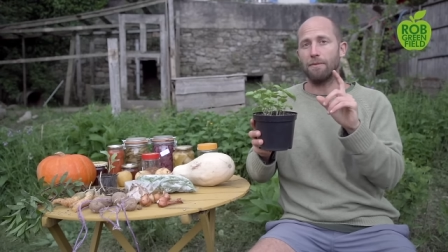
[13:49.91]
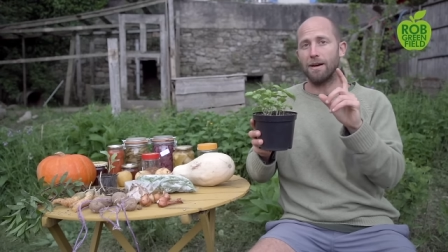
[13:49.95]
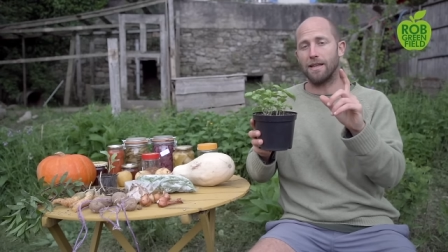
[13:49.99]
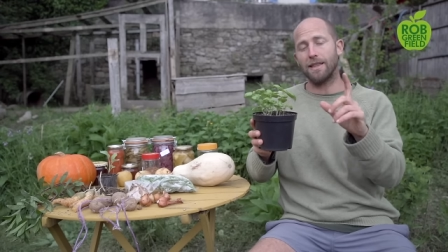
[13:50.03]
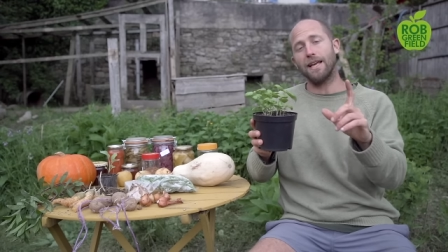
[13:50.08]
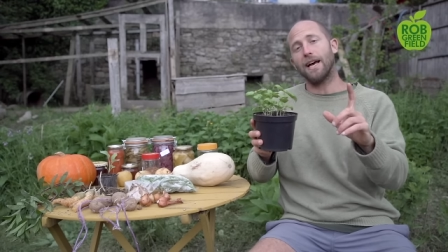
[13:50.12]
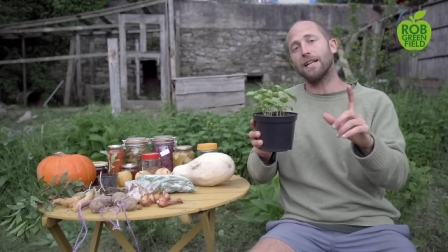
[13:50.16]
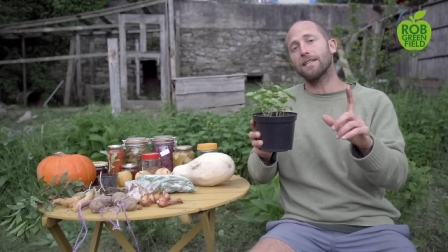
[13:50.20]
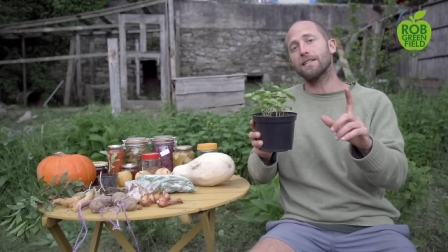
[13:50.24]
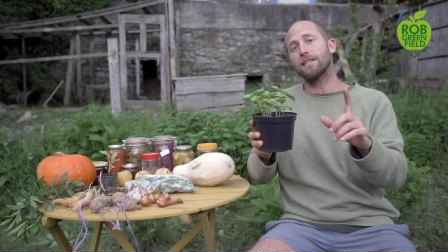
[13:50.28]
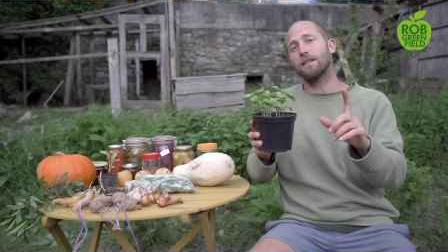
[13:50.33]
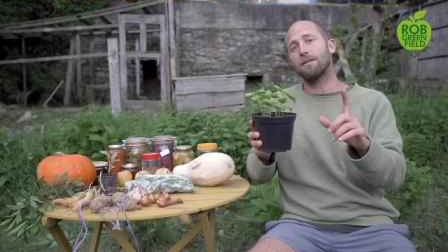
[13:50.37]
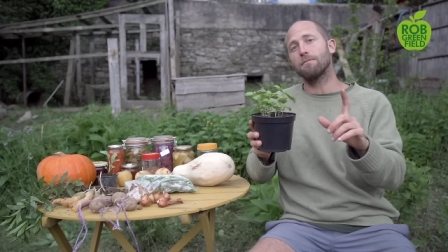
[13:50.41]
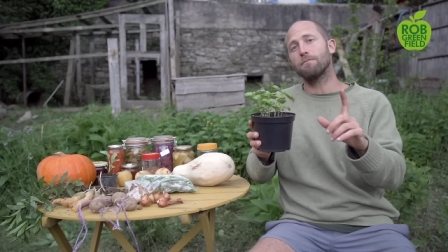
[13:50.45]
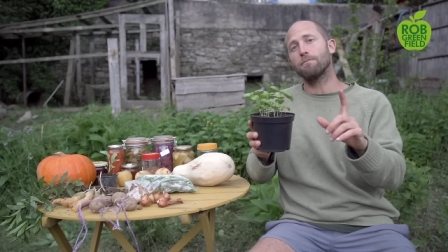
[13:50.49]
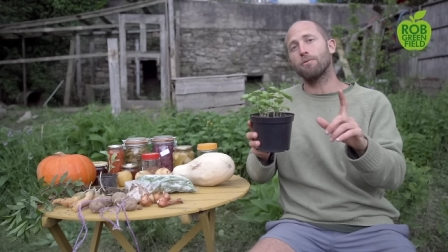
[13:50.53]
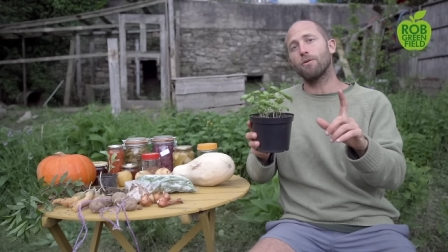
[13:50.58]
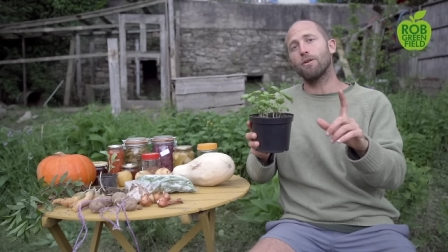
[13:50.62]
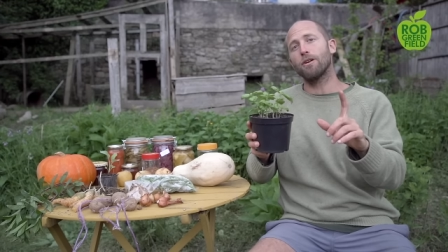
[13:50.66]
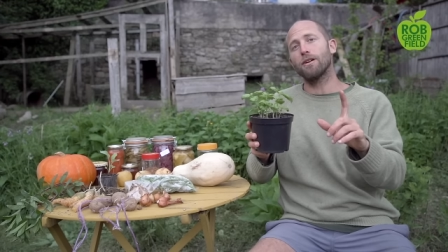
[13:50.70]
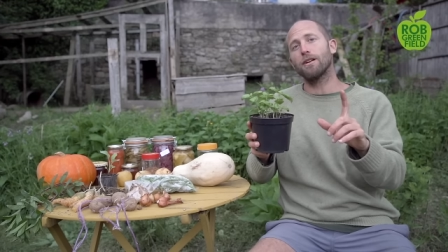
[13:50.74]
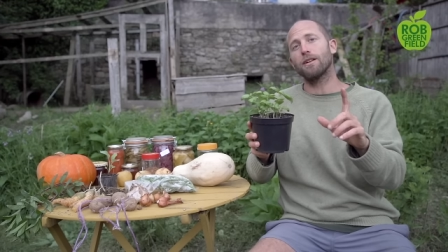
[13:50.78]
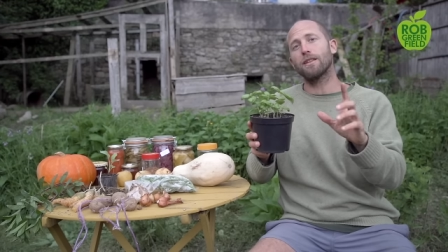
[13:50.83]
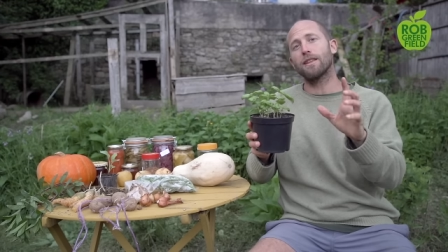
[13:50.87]
And that's an
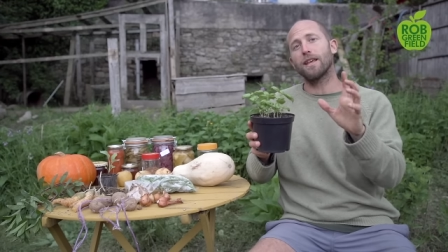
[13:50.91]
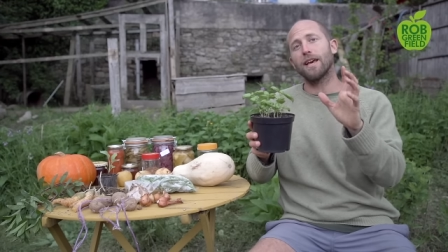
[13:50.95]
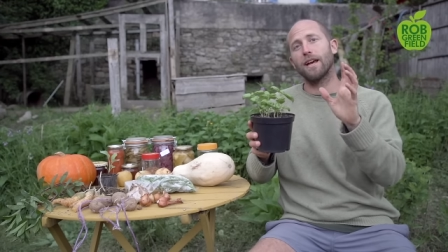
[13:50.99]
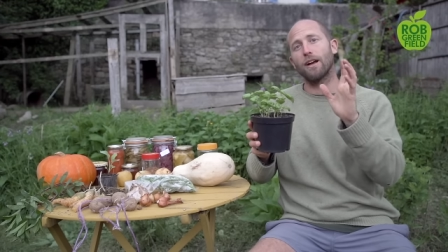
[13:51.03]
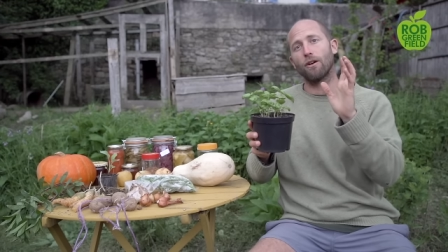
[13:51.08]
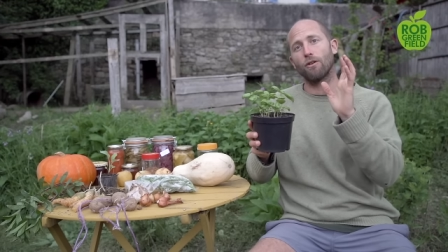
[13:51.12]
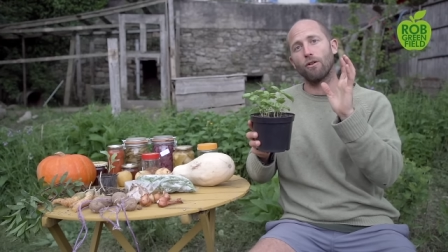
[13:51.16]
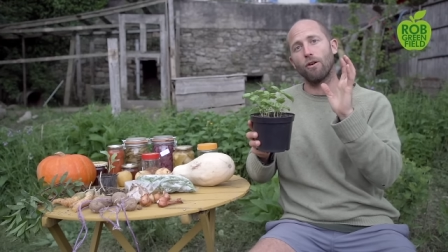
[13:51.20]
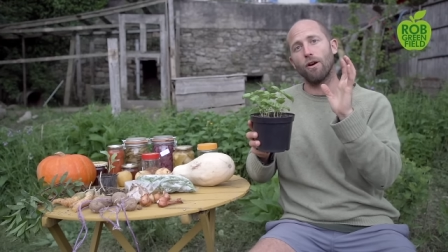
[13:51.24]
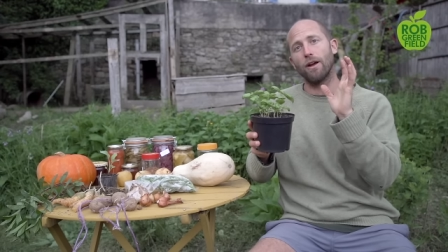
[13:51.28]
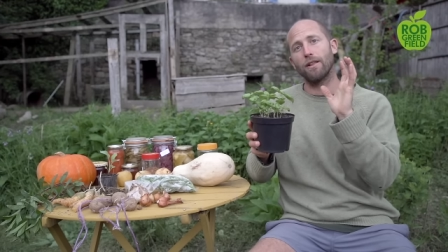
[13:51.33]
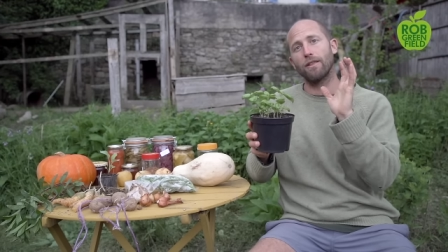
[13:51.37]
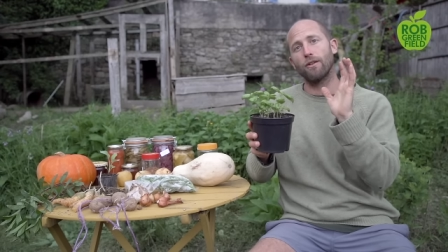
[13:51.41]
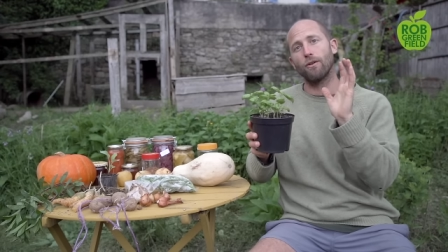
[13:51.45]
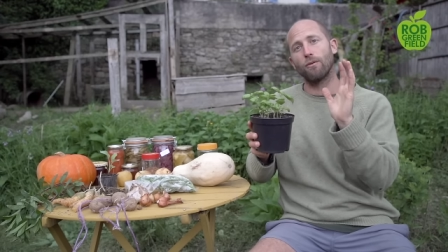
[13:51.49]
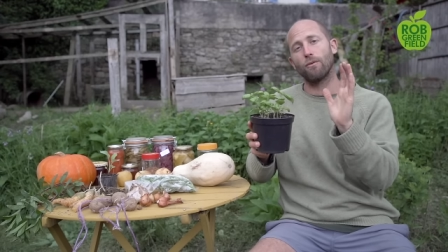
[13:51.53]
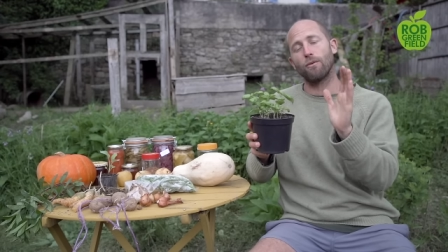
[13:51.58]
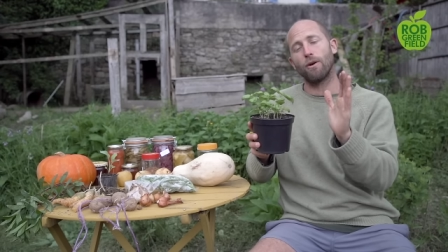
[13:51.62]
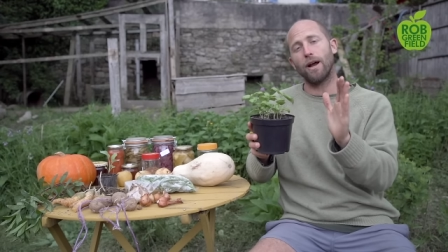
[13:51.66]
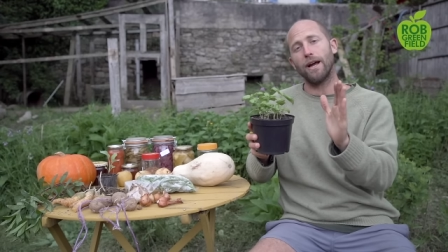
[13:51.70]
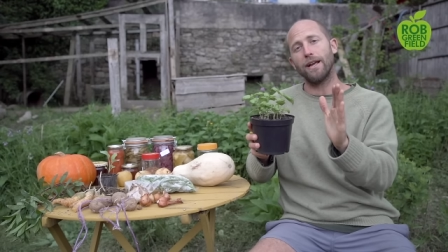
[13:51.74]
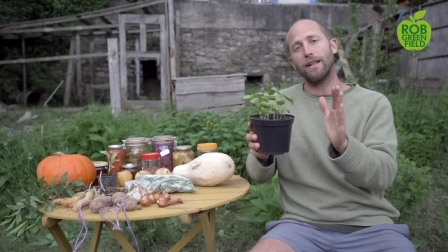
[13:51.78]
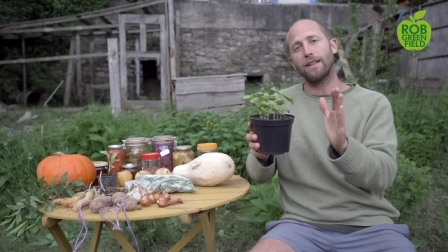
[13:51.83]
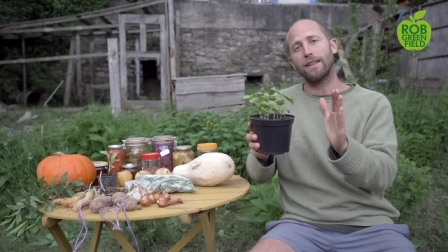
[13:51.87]
important thing, growing the
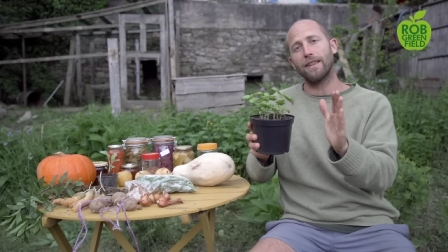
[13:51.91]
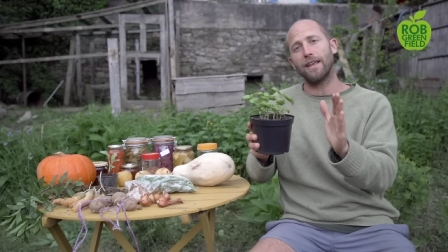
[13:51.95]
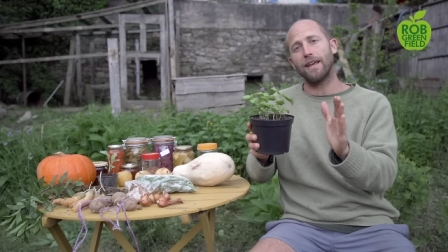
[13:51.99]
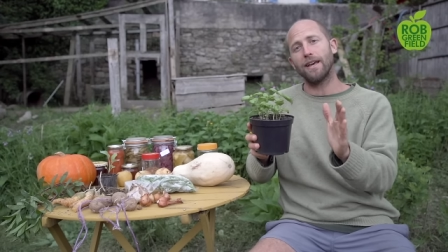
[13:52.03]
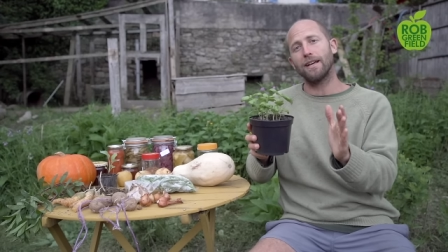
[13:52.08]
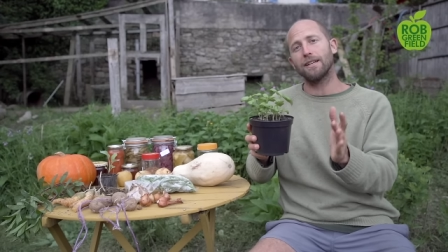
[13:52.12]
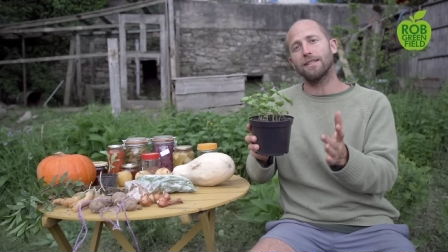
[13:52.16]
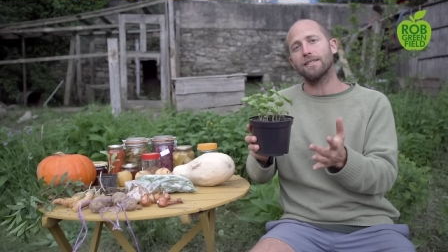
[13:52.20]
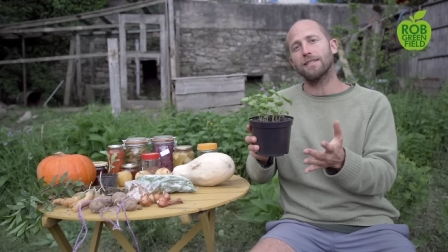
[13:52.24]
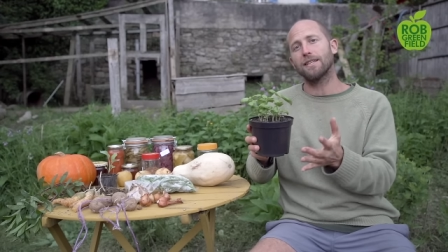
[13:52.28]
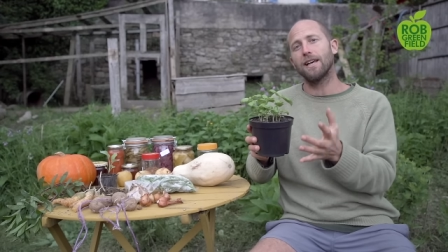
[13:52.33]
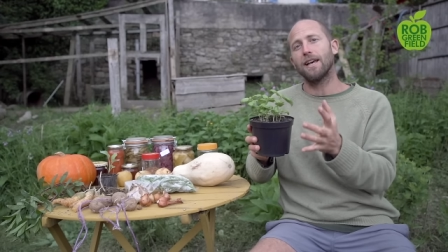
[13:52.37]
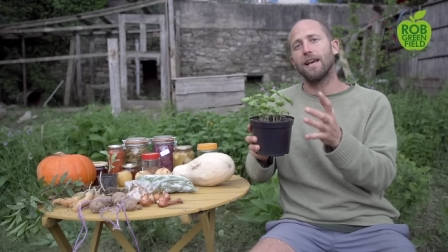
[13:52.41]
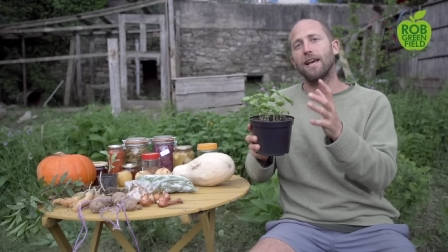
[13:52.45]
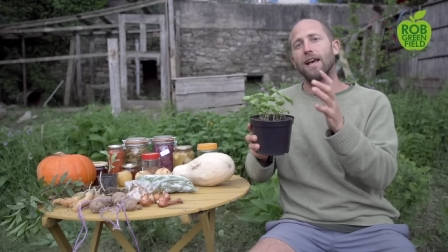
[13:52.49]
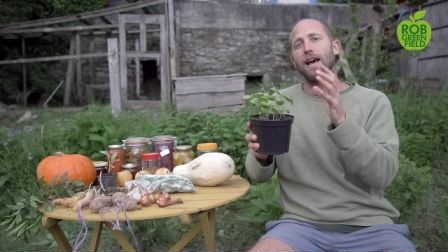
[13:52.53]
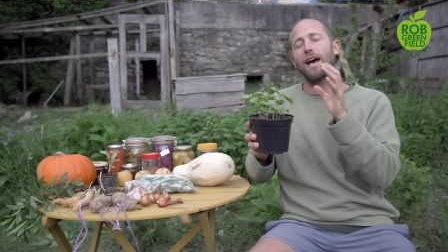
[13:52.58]
right things